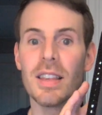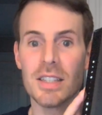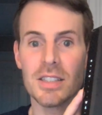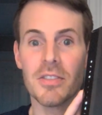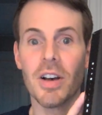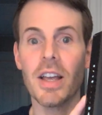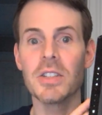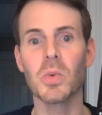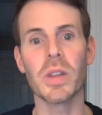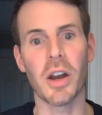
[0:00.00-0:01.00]
this
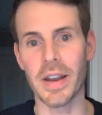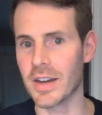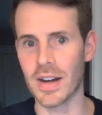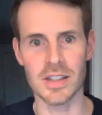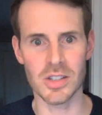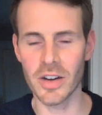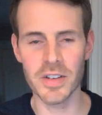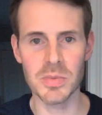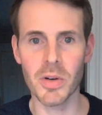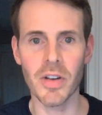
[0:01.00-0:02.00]
device with our internet
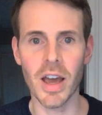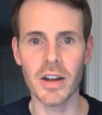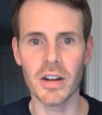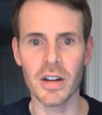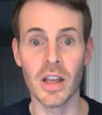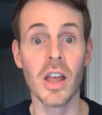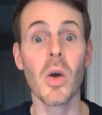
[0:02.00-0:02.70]
service provider.